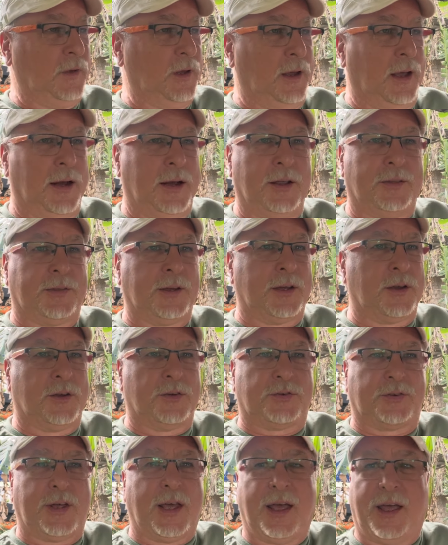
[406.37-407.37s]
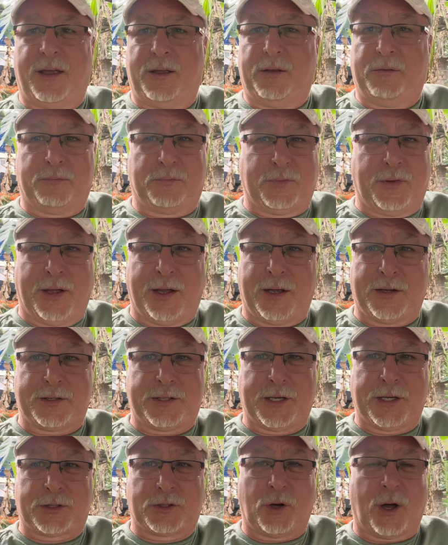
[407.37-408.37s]
anything you say, they get
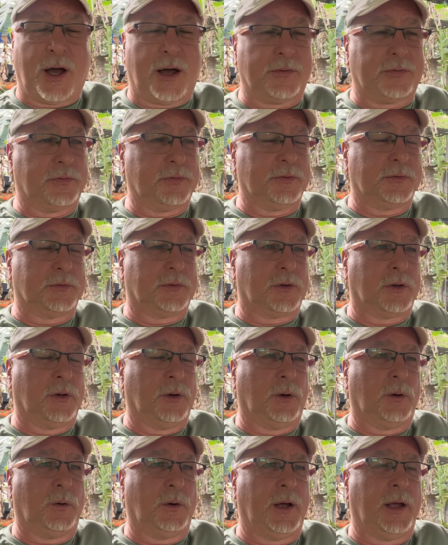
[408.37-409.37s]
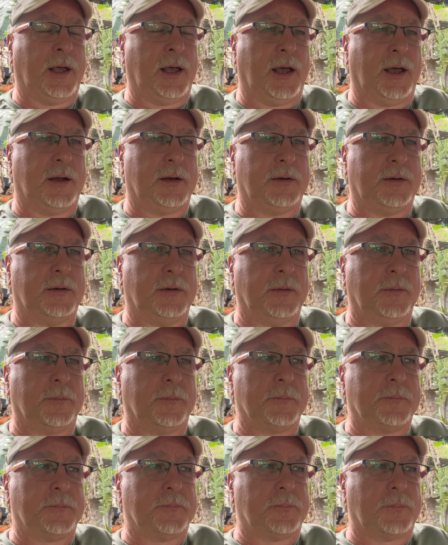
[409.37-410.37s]
ticked off, you know. And
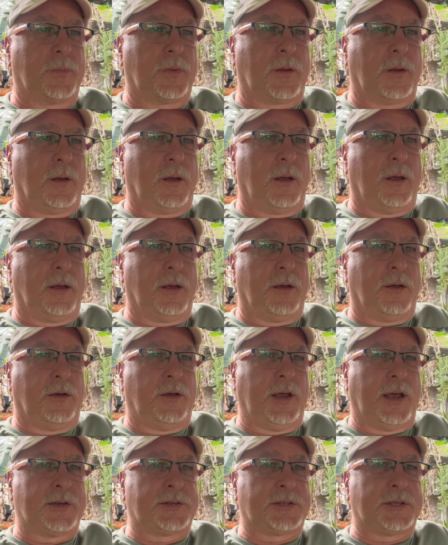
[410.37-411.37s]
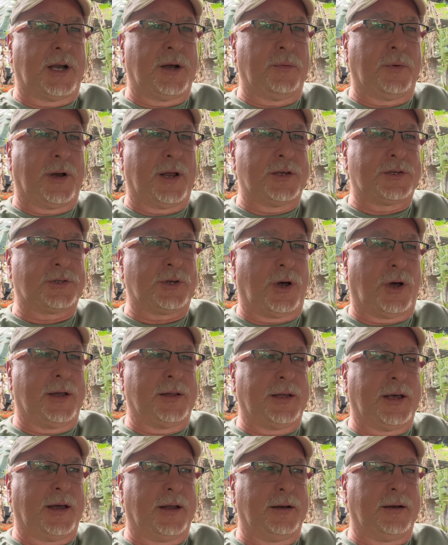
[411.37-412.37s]
yesterday when I saw
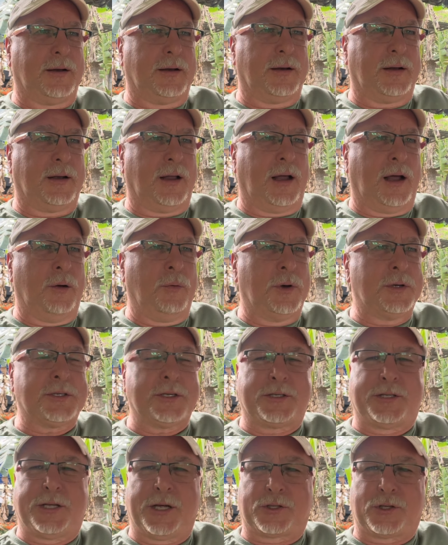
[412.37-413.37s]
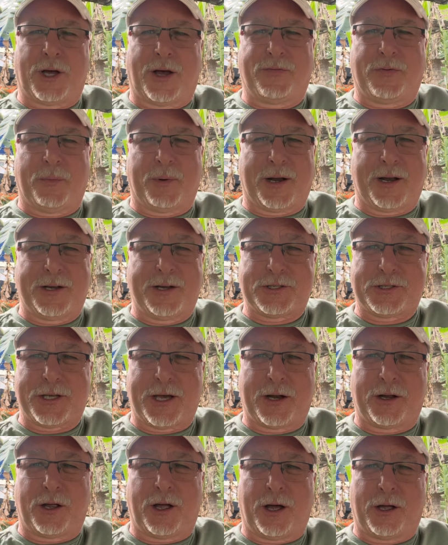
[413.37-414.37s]
that, I wasn't ticked off about it. I just
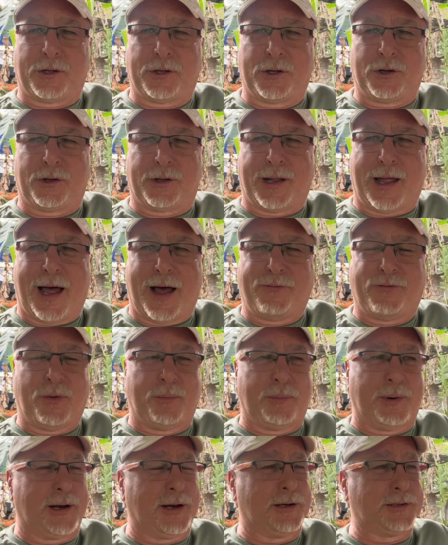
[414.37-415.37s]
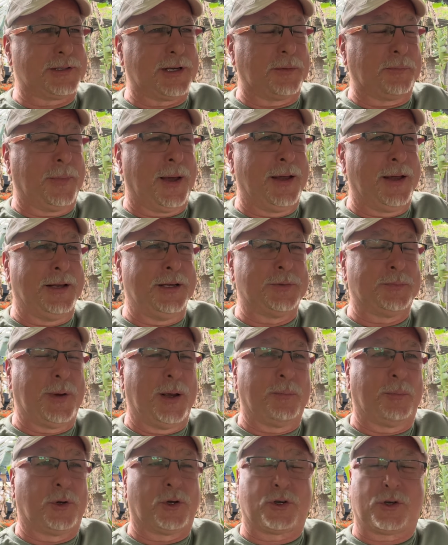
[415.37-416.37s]
had a little laugh about it. I was like, man, these
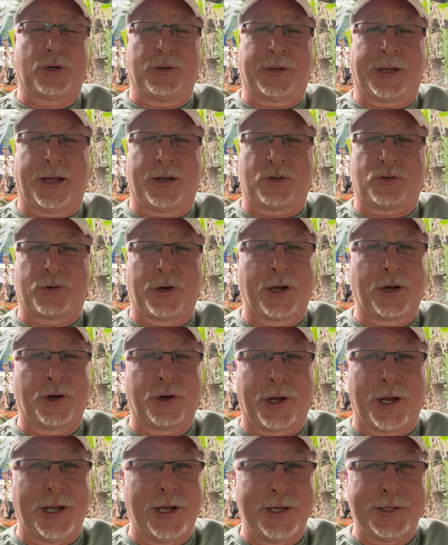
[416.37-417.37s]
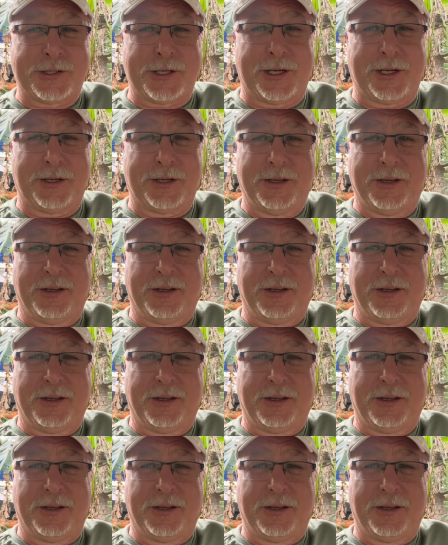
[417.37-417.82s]
people get triggered easy,